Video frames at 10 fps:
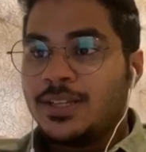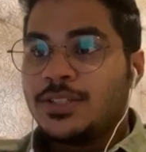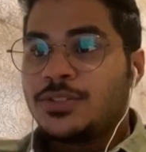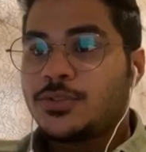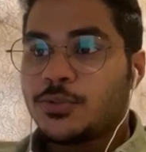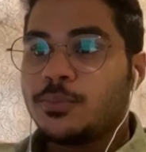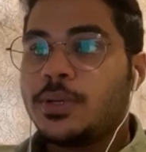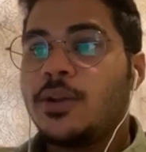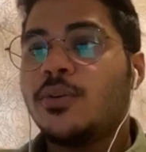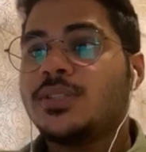
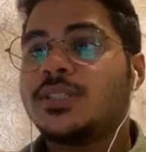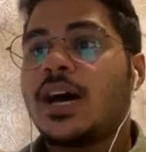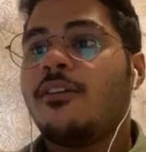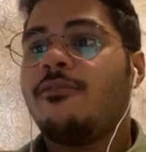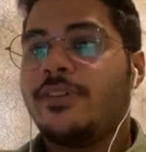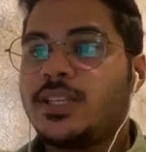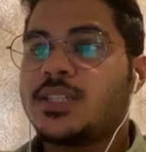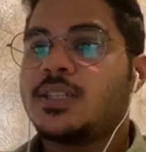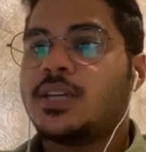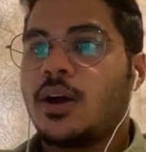Sumano sa
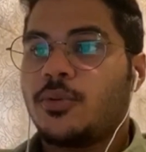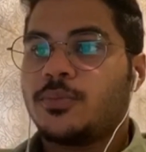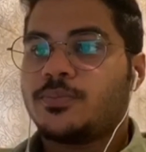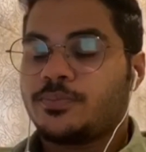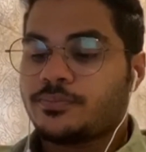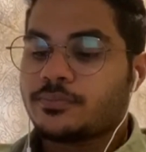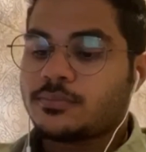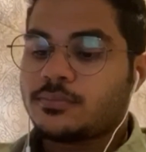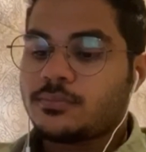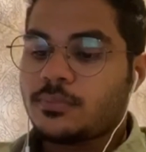vich jao.
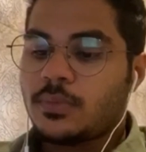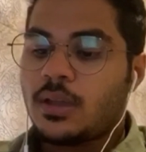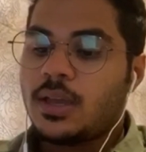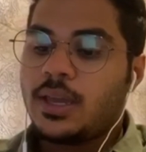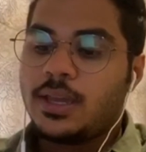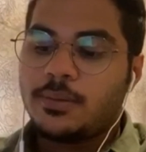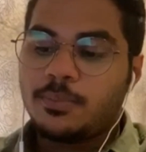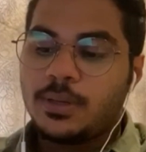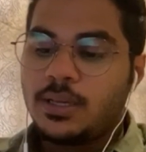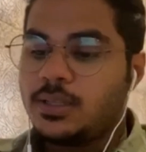It
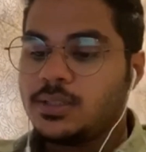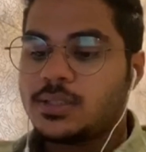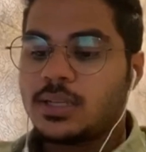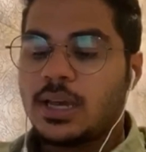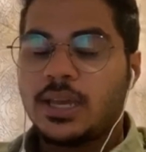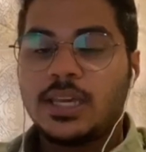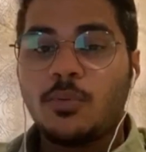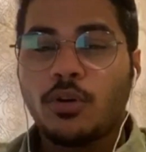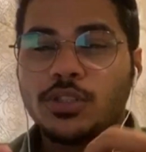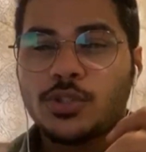means he
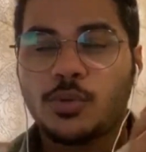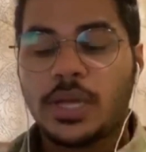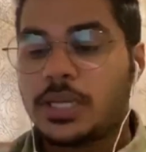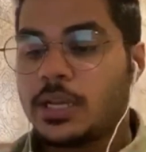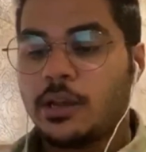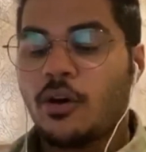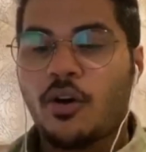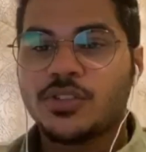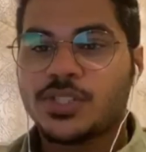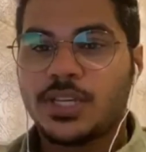wants to get
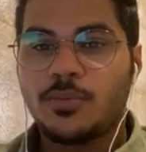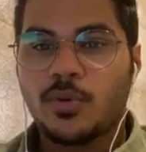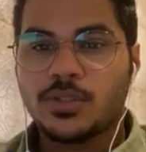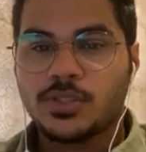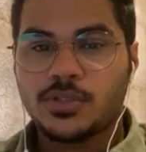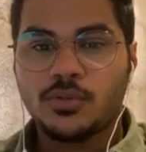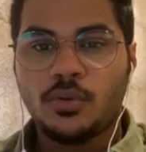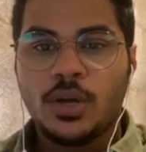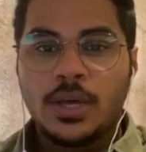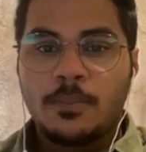lost. He wants to
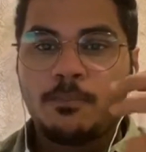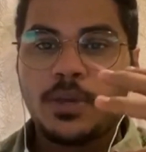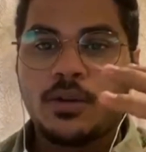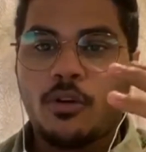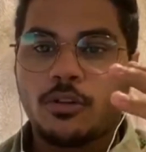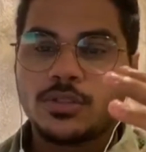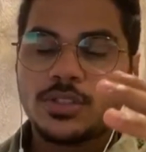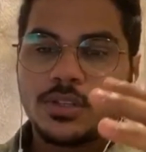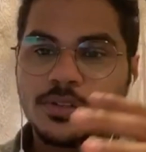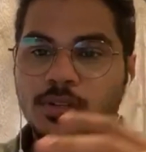be
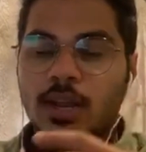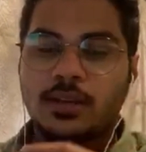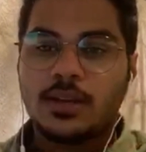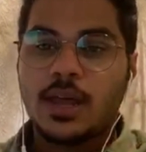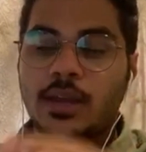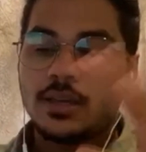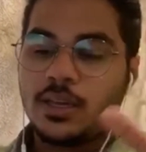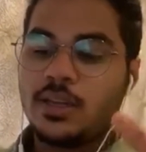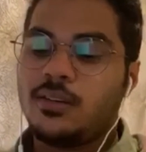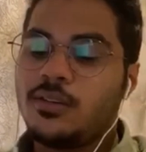concentrated
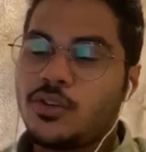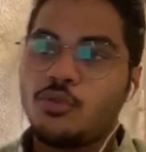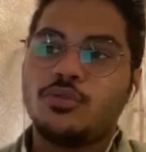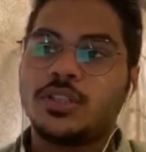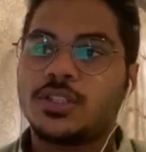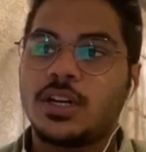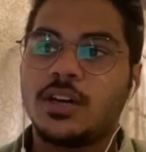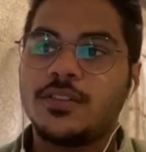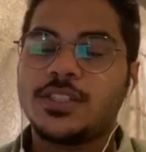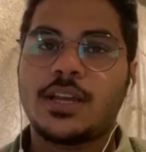into the
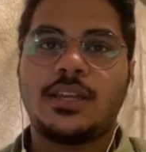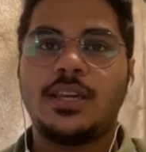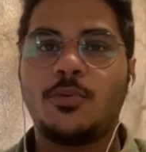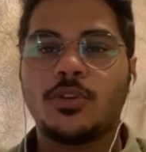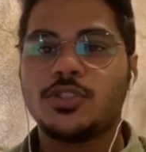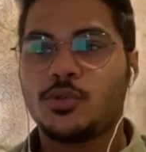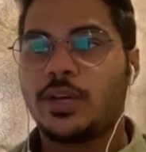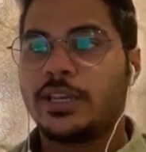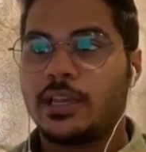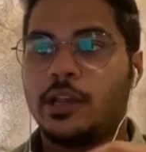service, that he wants to
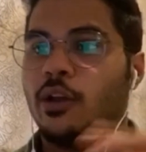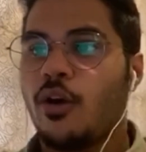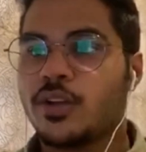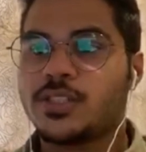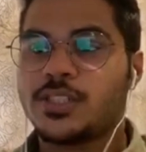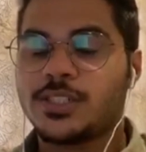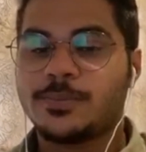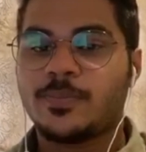get lost.